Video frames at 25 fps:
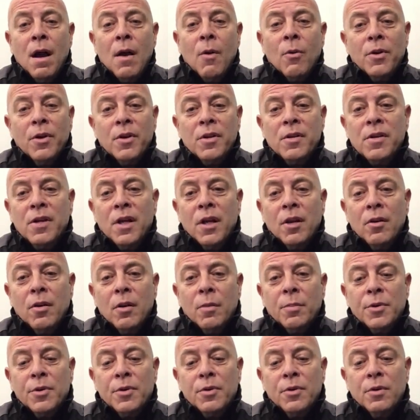I wanted to take an
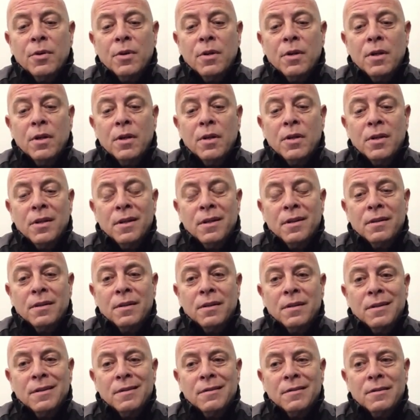opportunity to
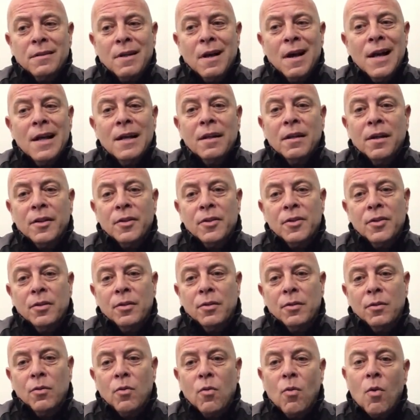highlight to
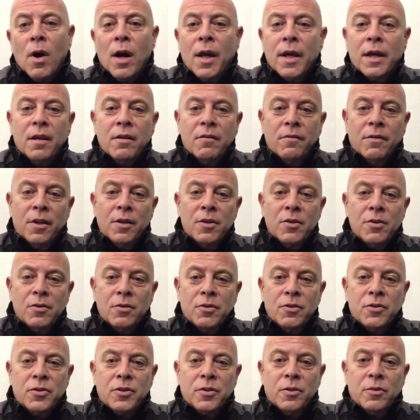you why
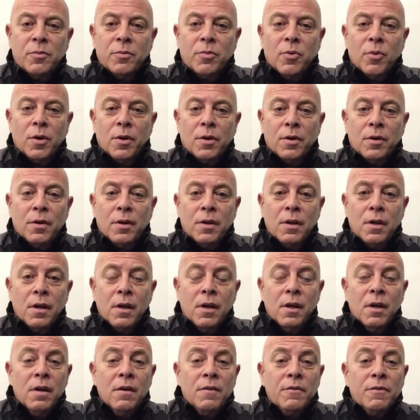convention is so important
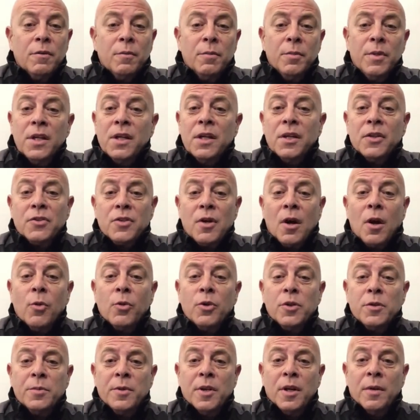for me, it's
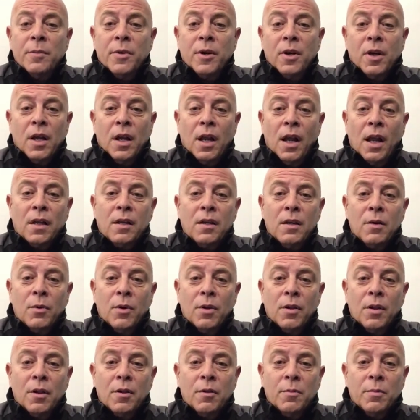always been about connecting
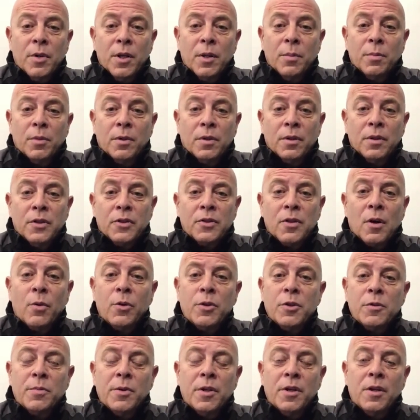with other people. It's
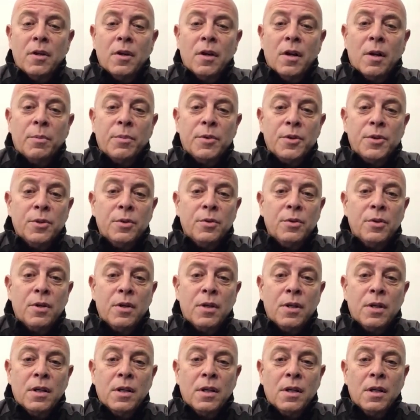always been the
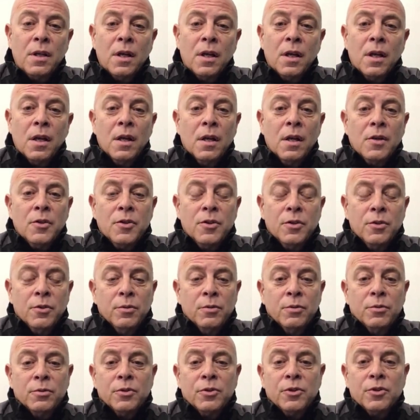opportunity
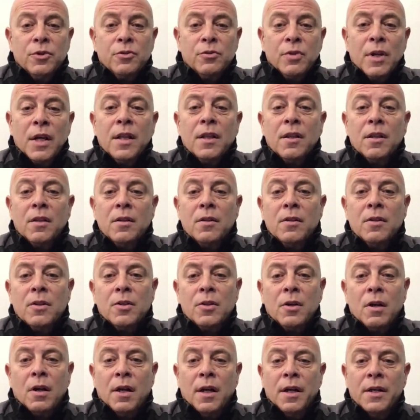to strengthen the
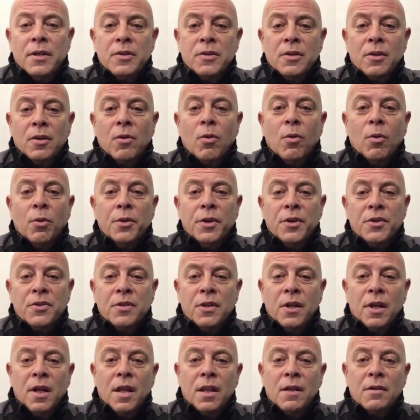ties that hold us
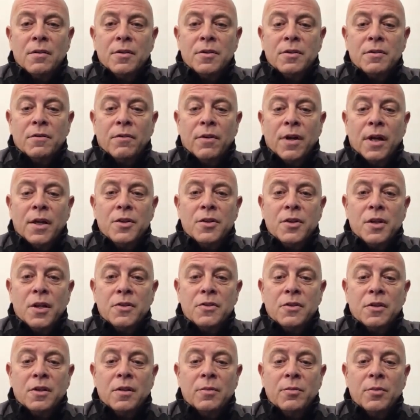together as a
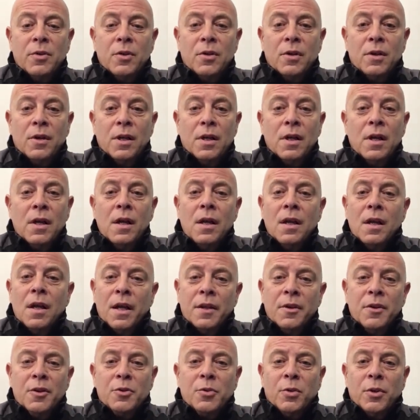franchising community.
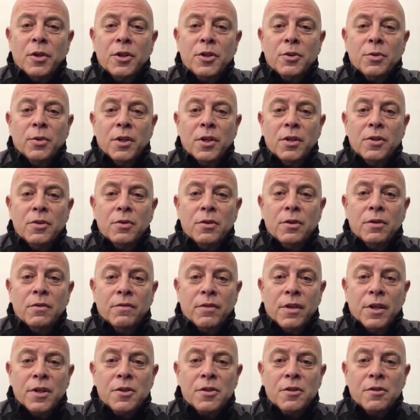And the 2022
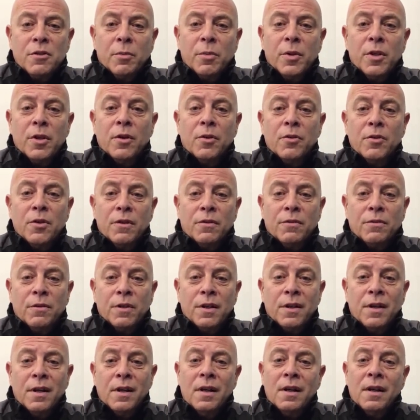convention will be no
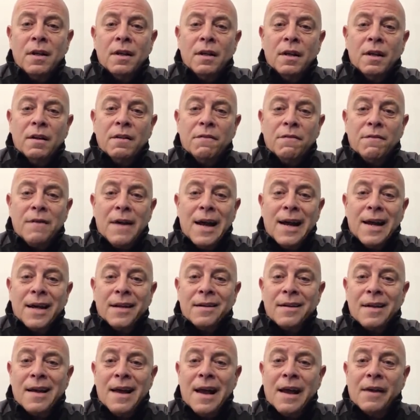different. In
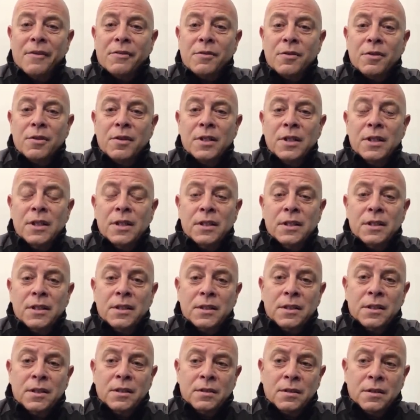fact, after the
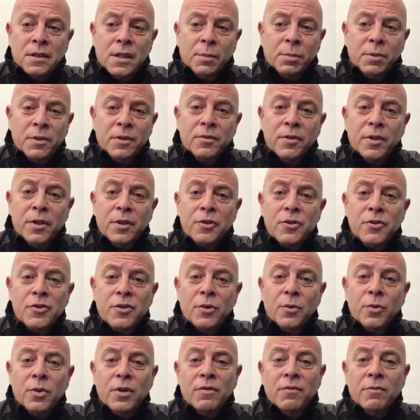couple of
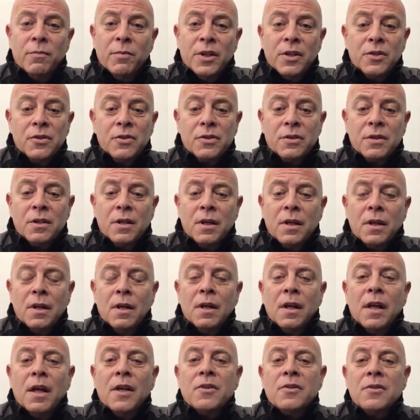years that we've missed,
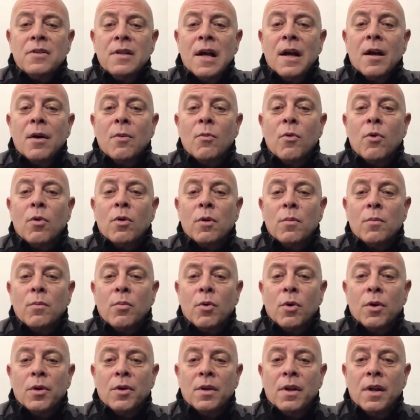it's now more
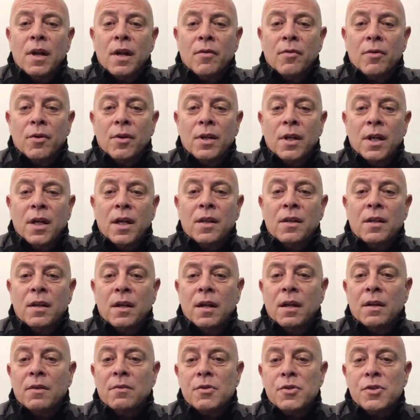important than ever to get
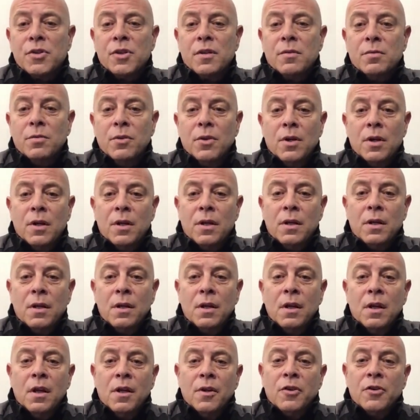together as a community
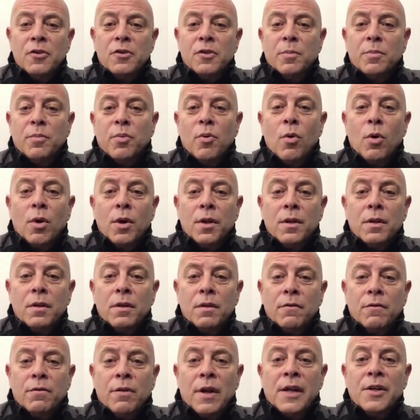to
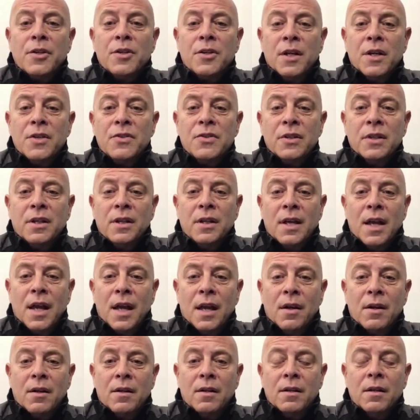support franchising in
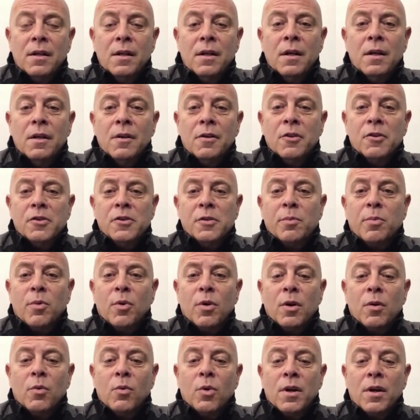Canada, to
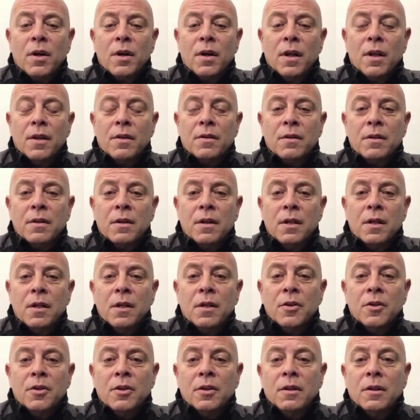support one another,
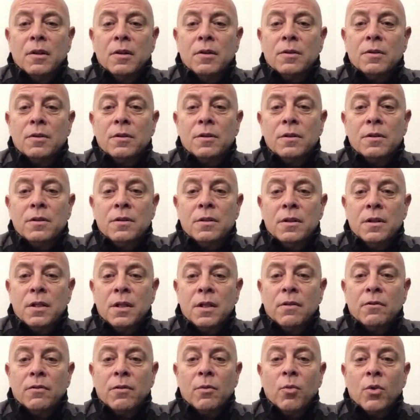to learn
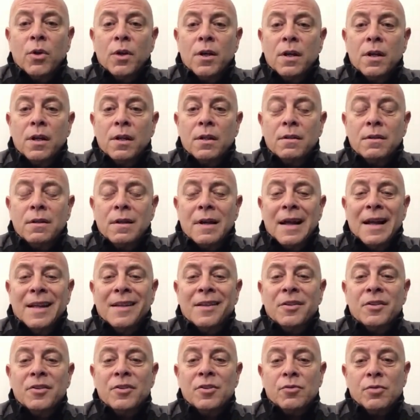from one another,
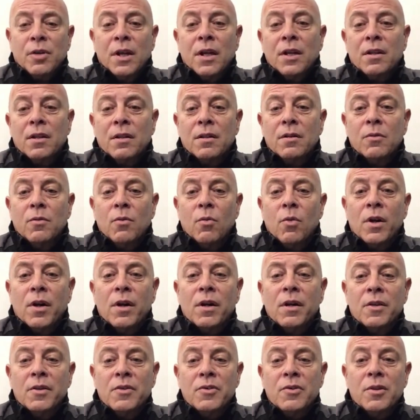and to strengthen what
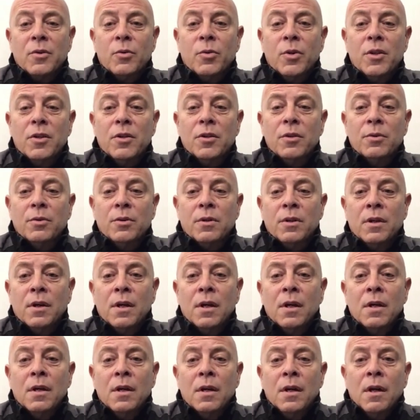it is that we do.
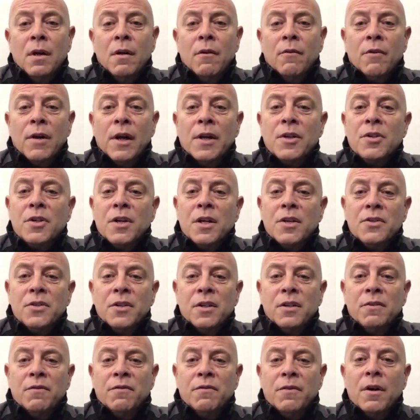
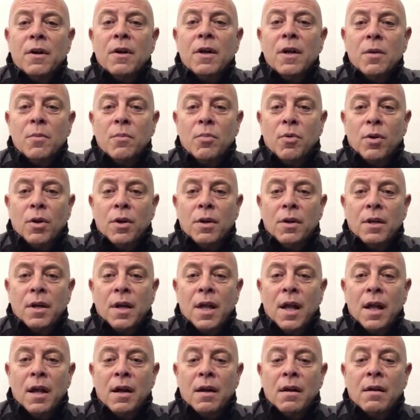Franchising is very important in
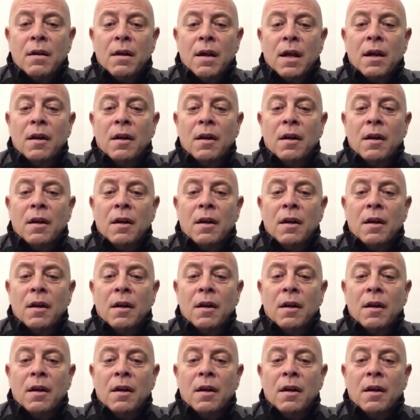Canada,